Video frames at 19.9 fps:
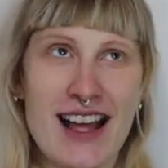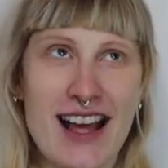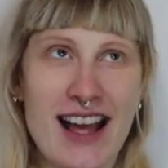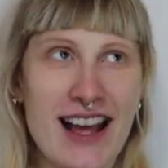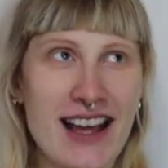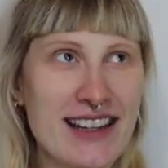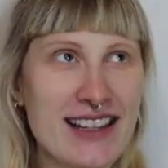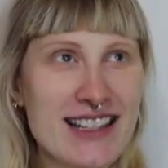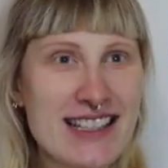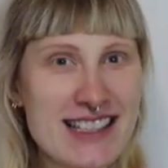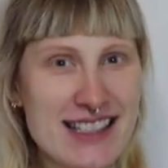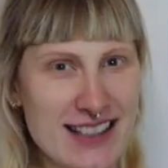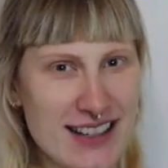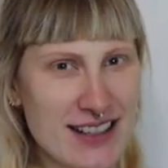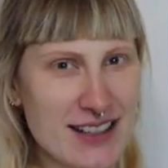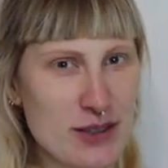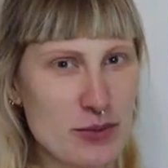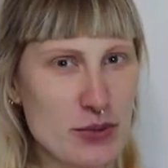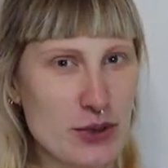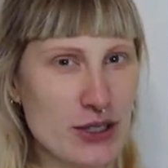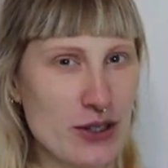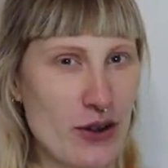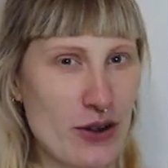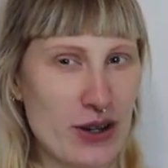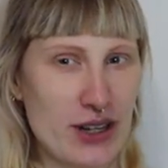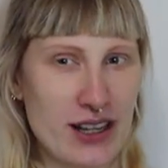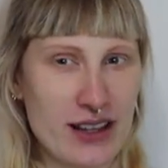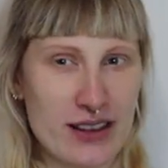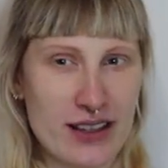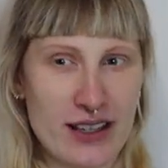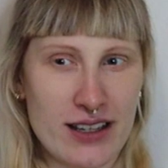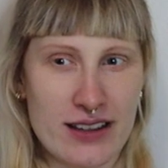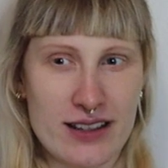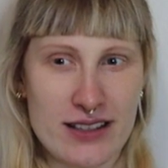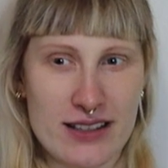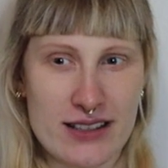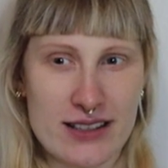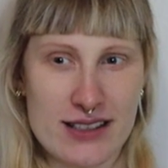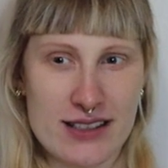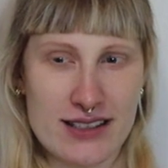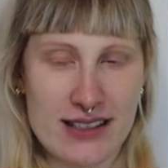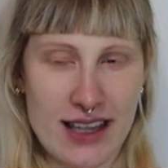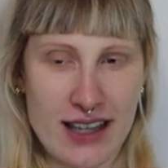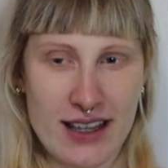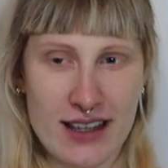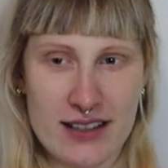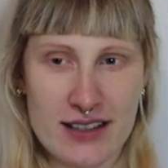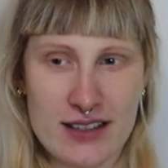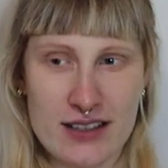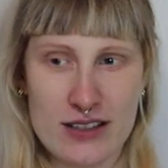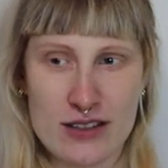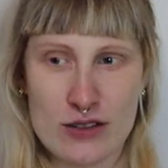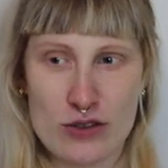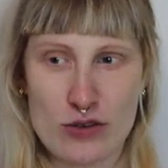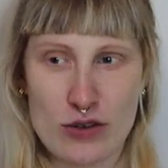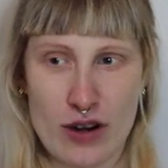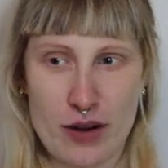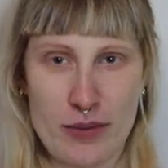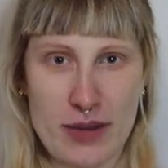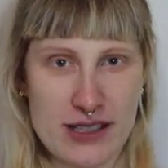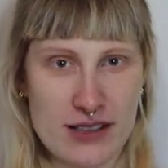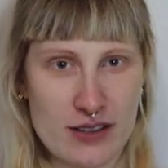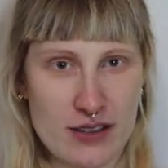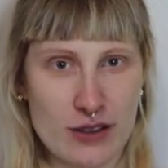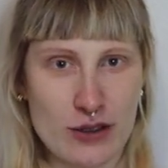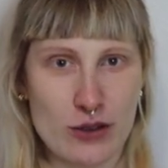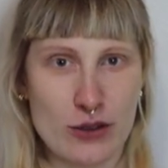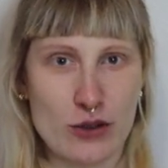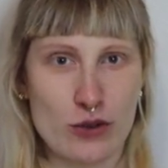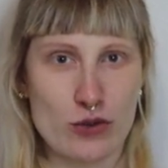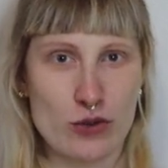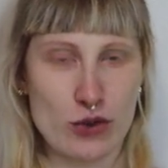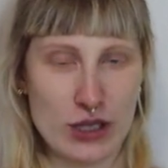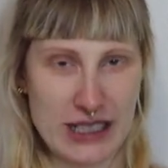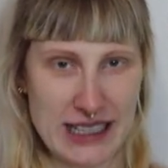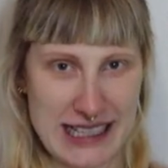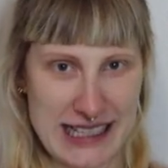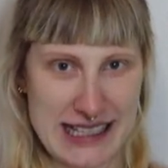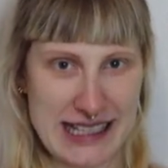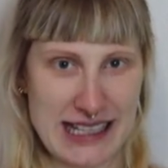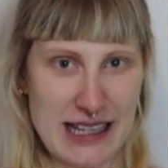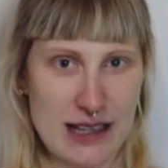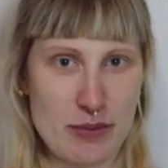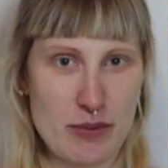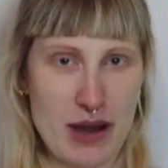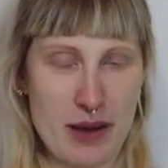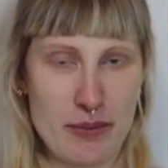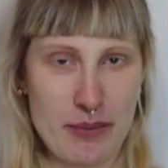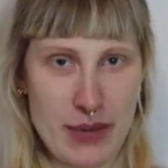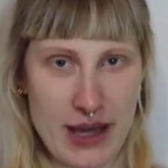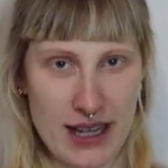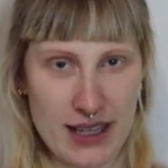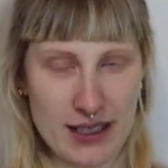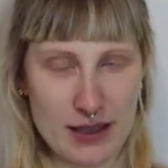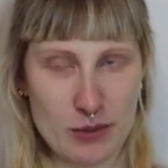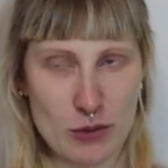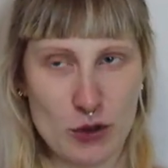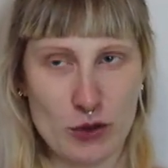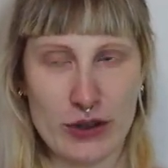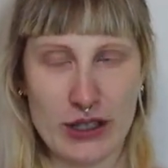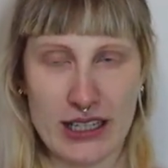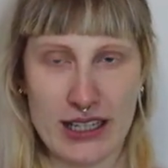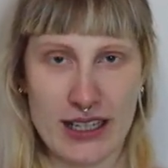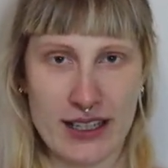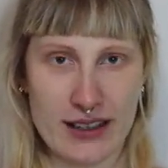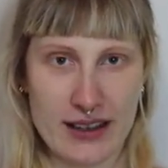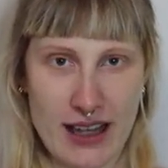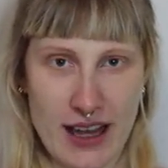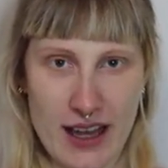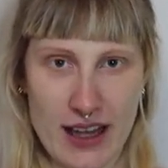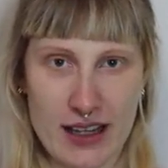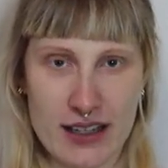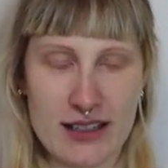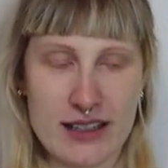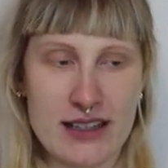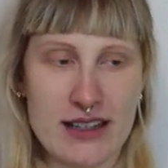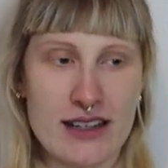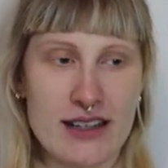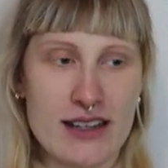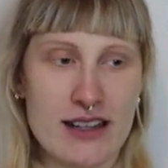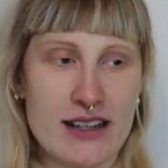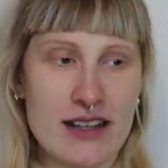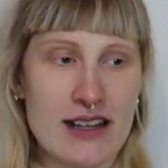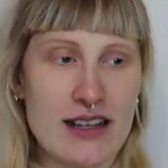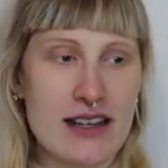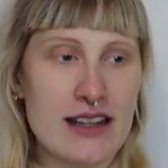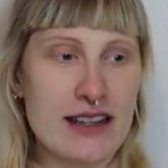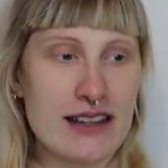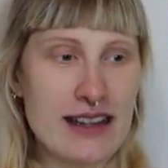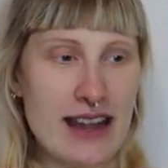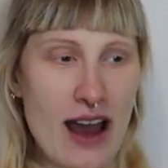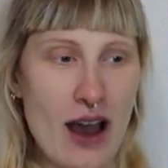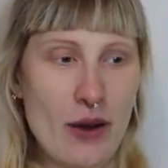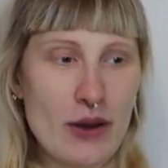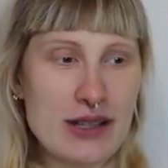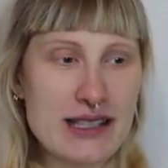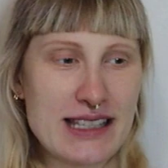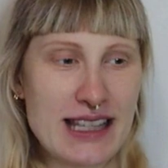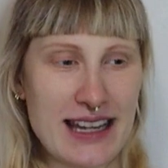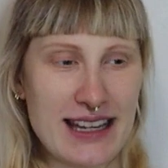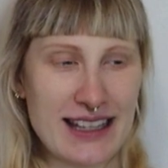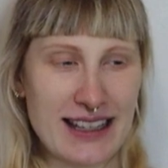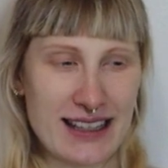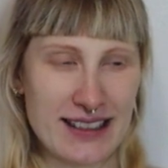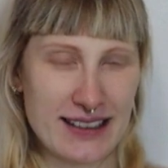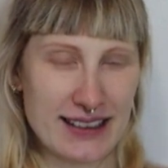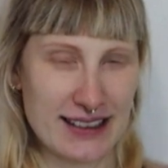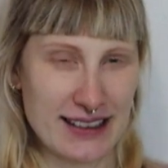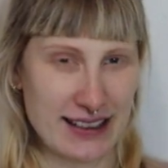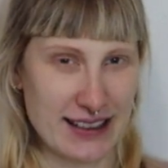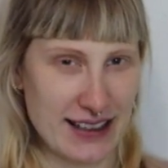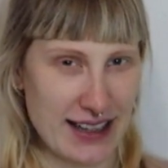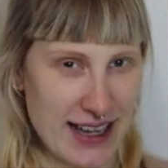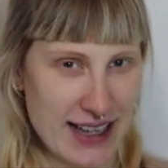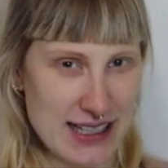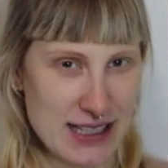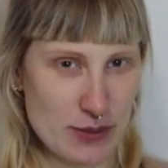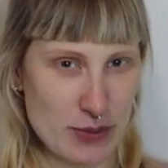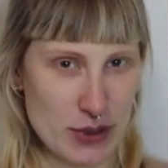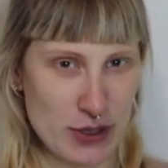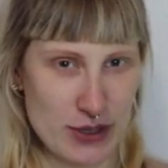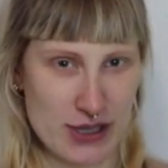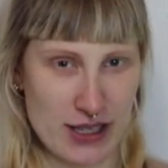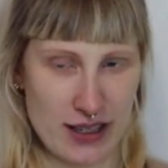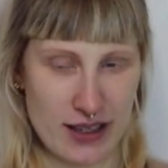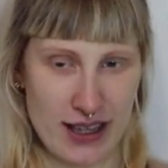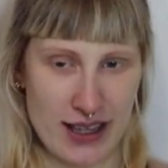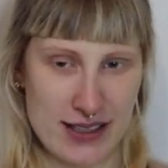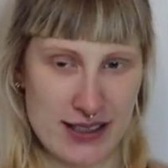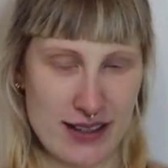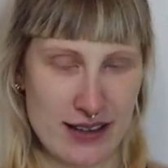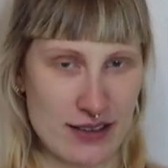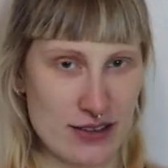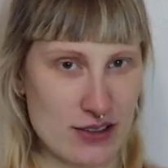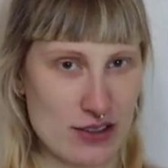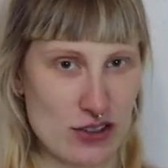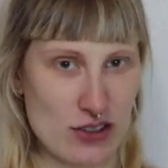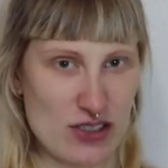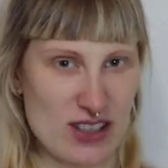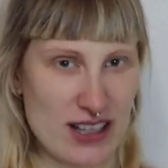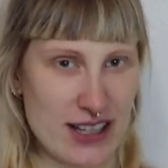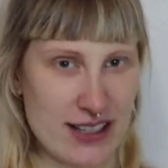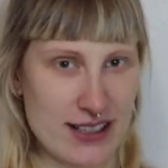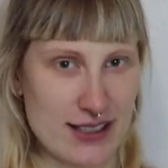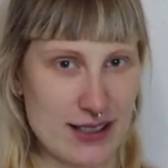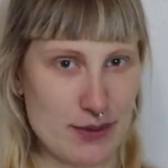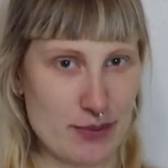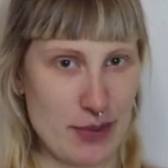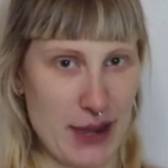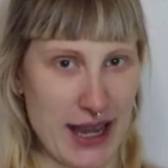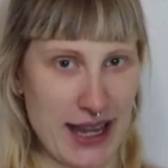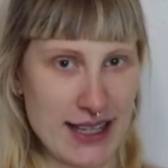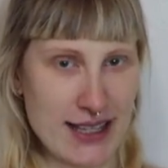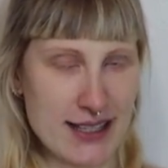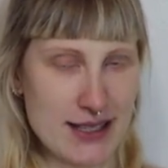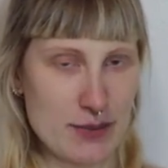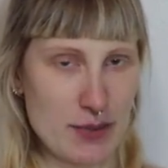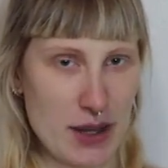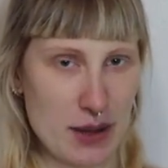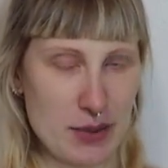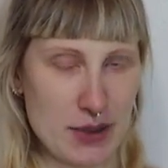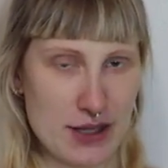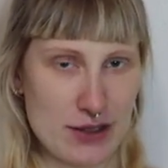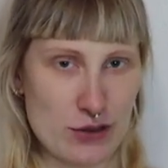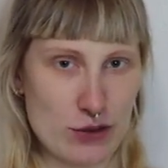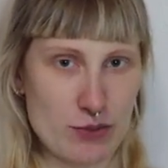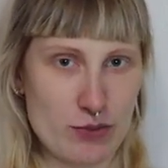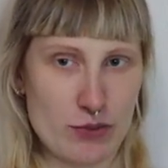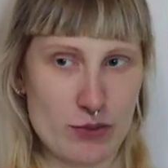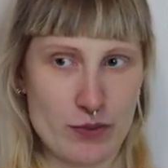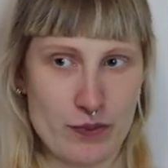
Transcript: And it started pretty early. I think at the second trimester, you could really see my belly moving like that. Now it's getting a little less because I guess there's just less space. Baby is